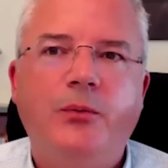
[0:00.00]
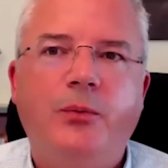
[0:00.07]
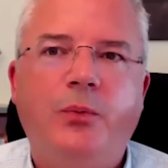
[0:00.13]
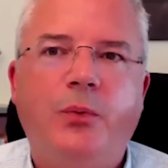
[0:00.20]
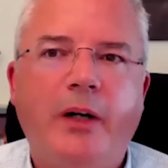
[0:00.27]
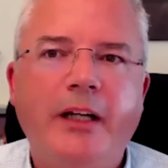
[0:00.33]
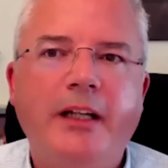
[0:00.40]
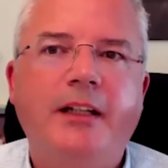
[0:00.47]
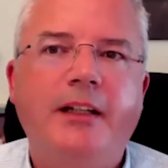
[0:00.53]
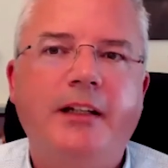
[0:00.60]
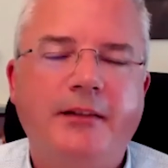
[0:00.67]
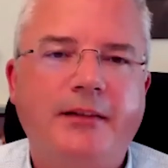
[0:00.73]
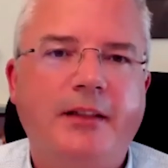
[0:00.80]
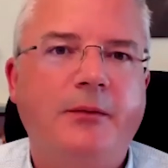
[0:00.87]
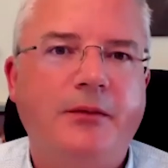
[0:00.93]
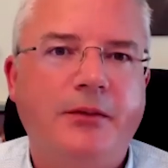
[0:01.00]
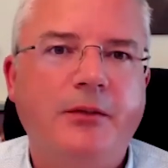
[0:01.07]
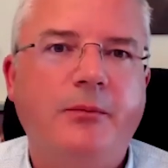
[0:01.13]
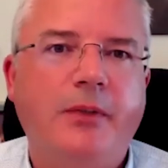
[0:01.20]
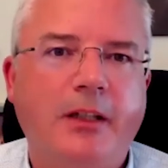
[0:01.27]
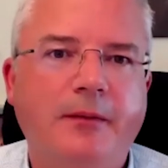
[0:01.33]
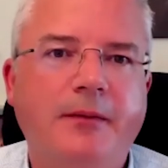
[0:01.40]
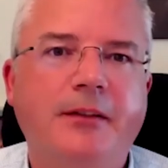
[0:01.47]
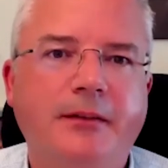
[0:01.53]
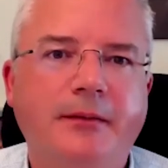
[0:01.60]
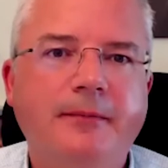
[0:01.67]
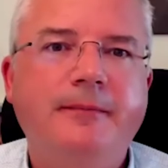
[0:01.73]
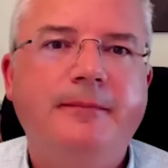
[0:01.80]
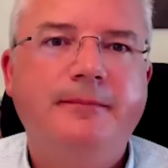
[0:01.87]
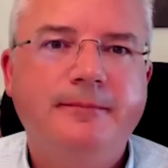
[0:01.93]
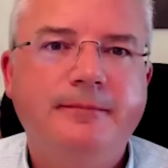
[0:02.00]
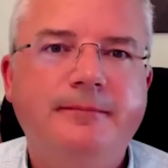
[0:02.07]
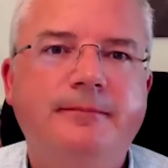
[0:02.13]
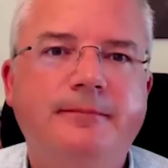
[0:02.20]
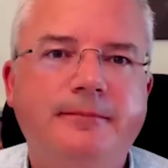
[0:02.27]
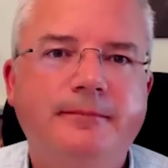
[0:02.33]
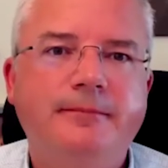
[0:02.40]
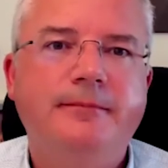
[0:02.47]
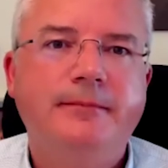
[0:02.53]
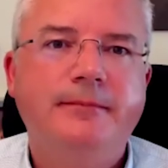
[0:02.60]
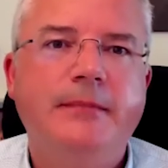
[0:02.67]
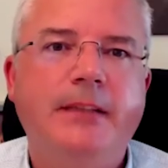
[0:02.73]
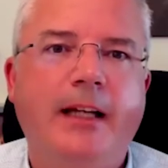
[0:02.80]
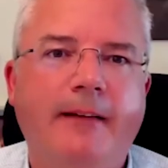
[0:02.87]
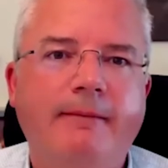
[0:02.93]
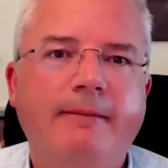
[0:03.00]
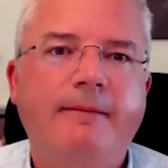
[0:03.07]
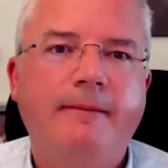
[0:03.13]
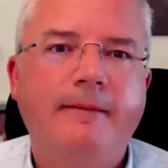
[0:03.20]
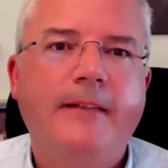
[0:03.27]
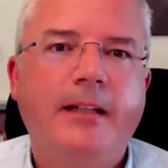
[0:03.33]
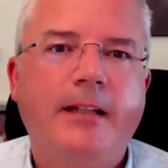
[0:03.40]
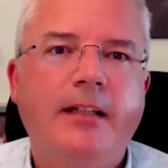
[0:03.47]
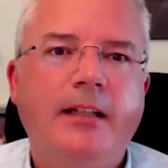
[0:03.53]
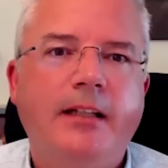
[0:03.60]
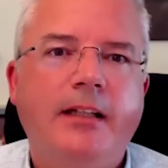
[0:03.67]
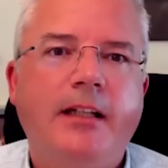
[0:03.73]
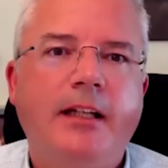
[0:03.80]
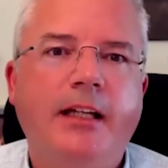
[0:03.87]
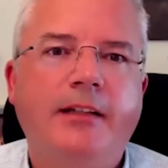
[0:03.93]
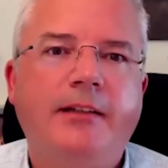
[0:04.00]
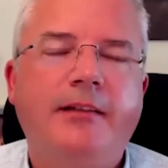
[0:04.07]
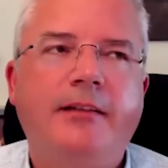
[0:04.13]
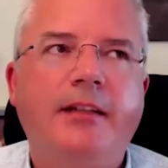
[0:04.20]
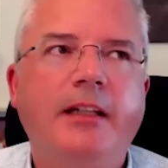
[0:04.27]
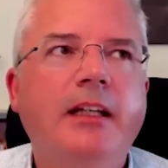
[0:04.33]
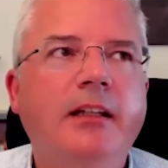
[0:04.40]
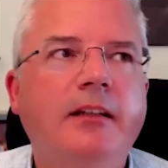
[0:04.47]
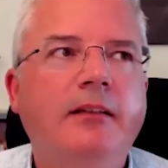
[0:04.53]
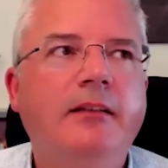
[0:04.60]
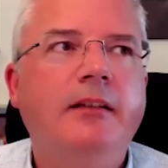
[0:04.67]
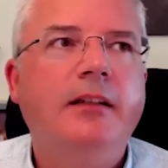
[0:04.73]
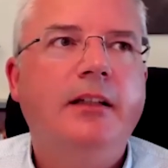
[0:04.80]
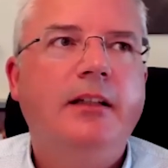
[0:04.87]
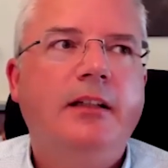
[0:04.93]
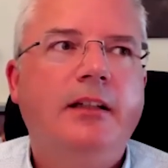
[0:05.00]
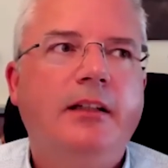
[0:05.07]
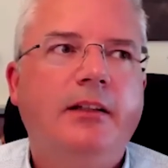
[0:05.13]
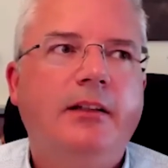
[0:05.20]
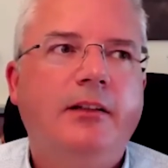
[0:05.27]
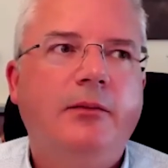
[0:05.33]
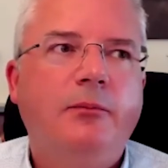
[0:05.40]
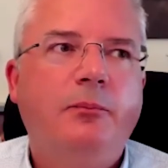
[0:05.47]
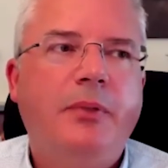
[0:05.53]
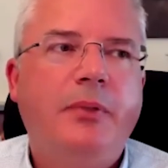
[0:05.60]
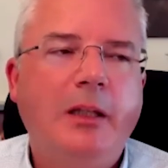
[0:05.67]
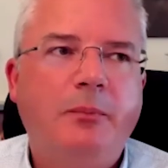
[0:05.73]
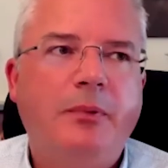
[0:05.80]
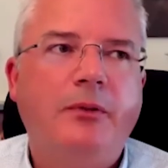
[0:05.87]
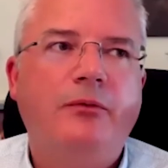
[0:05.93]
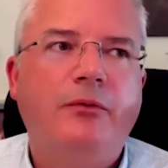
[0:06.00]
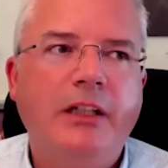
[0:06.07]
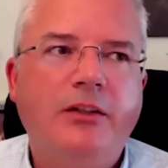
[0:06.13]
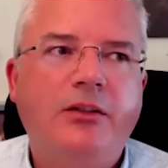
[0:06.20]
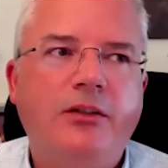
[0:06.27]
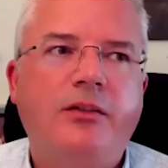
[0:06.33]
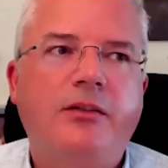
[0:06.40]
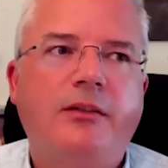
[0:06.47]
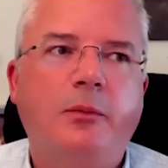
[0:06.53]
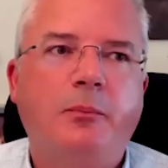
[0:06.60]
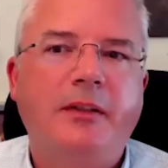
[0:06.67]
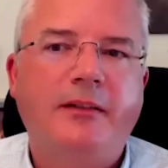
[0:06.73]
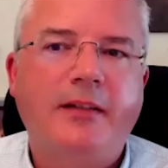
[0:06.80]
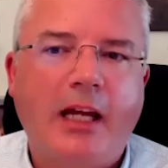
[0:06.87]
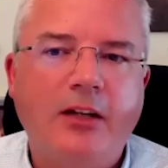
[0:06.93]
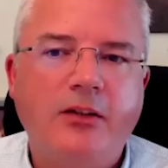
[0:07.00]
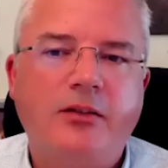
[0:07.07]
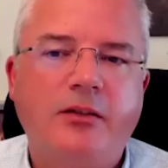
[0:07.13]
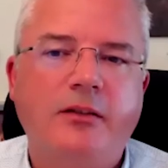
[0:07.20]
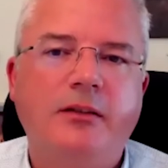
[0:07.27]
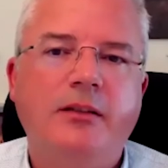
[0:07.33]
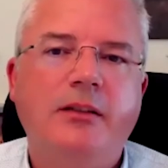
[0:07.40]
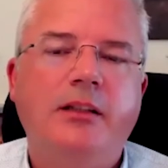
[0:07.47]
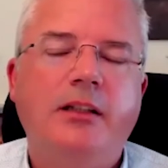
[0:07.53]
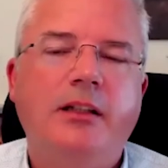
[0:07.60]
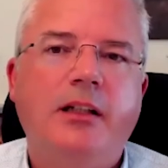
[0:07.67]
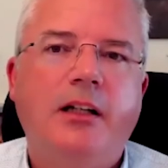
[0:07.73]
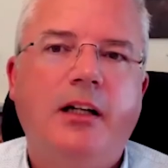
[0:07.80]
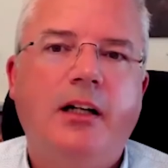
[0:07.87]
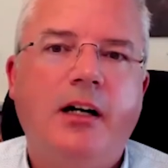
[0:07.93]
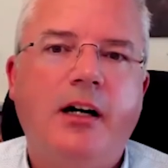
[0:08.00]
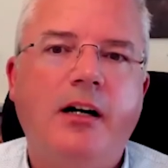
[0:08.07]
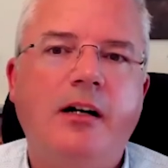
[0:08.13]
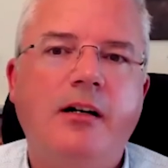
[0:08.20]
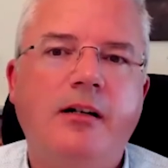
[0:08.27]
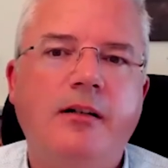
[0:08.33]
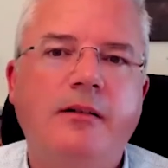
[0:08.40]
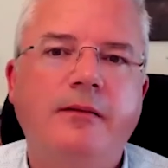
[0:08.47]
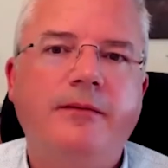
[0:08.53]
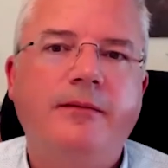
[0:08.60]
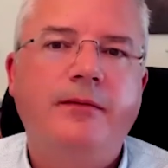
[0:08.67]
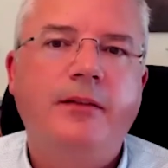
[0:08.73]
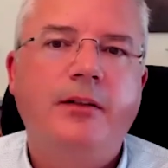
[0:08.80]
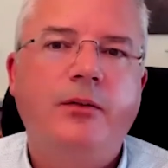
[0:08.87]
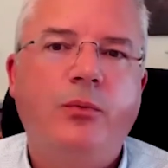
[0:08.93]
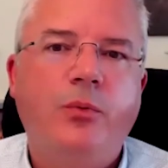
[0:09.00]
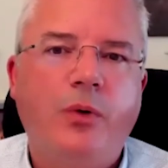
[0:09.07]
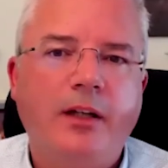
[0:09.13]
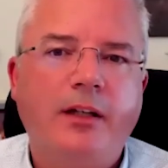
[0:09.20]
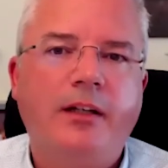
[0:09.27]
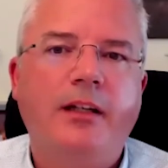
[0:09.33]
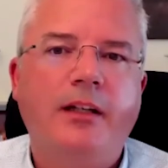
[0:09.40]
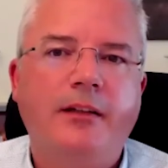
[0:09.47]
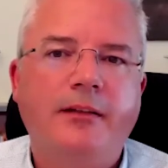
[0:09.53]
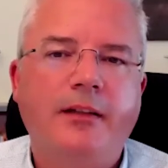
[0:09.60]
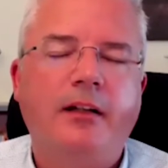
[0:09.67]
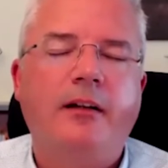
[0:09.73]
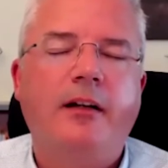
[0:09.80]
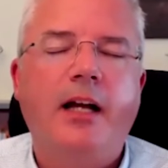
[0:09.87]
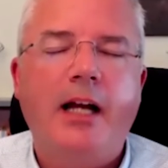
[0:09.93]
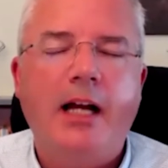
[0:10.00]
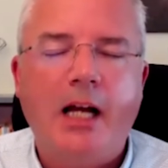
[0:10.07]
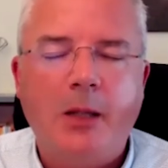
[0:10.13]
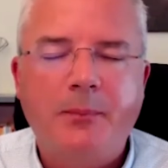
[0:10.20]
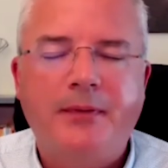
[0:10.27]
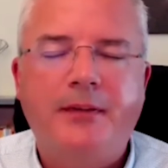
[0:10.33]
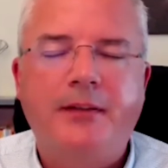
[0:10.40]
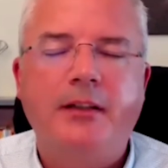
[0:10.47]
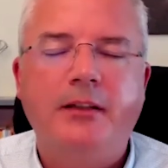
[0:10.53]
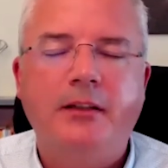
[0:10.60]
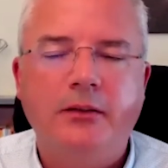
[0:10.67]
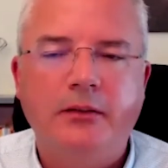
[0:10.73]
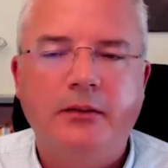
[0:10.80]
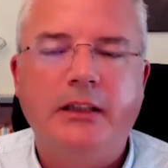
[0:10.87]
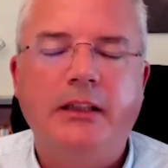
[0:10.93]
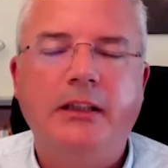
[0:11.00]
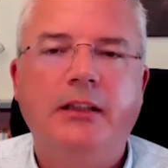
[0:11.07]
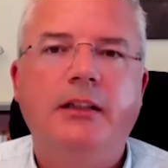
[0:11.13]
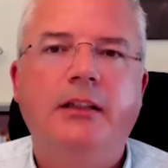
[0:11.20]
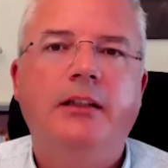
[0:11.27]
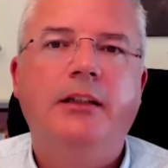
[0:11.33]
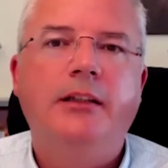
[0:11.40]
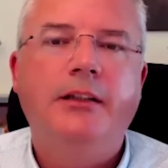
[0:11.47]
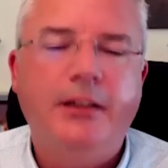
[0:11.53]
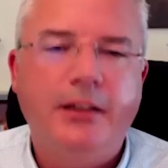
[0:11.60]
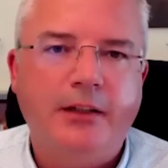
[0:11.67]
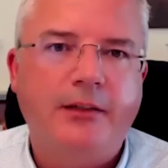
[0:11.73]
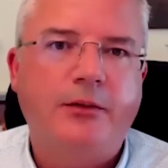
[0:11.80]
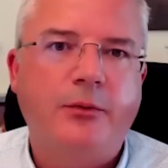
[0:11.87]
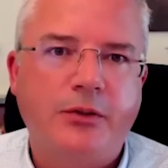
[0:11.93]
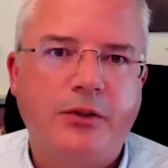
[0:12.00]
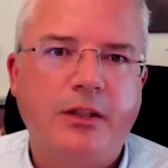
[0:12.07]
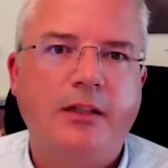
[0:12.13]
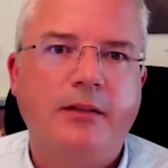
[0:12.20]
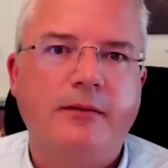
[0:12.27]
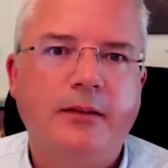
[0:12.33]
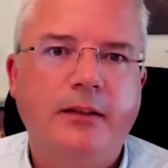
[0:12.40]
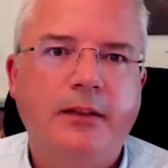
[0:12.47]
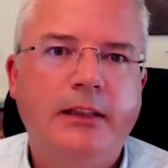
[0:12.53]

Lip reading: why it is that I'm doing what I'm doing. Yeah. It's seeing people reach the potential of what it is they are absolutely here to achieve.